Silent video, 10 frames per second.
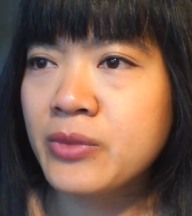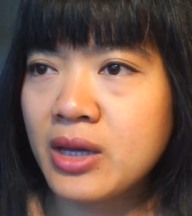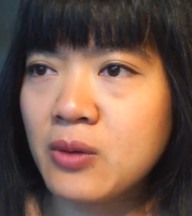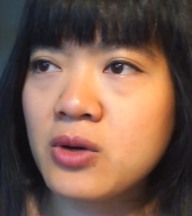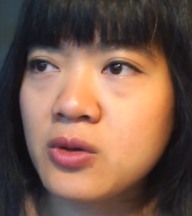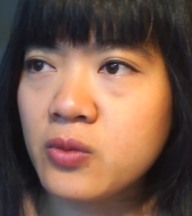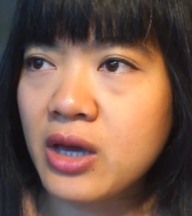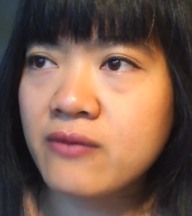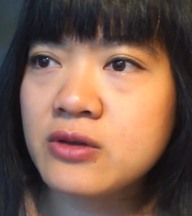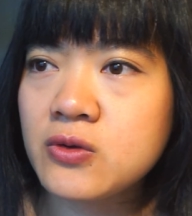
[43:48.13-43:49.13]
at work we
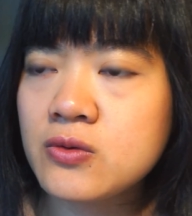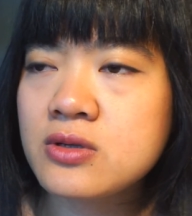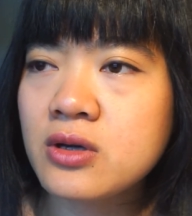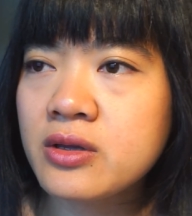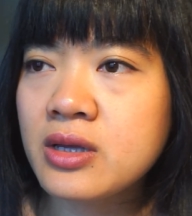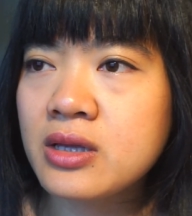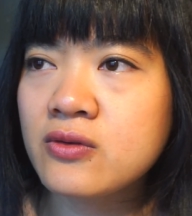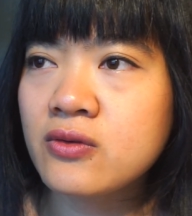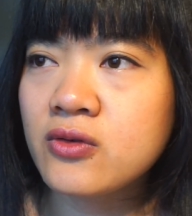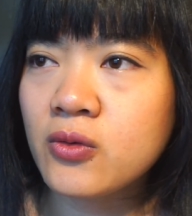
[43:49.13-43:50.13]
have the news on,
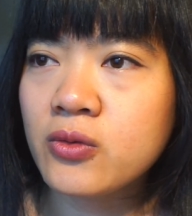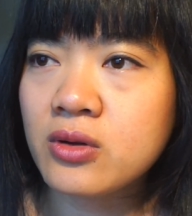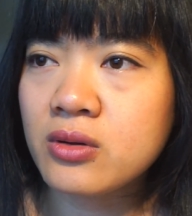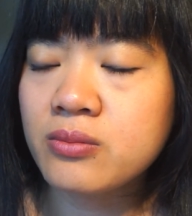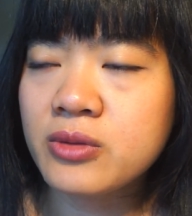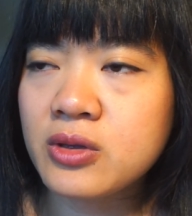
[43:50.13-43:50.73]
and so the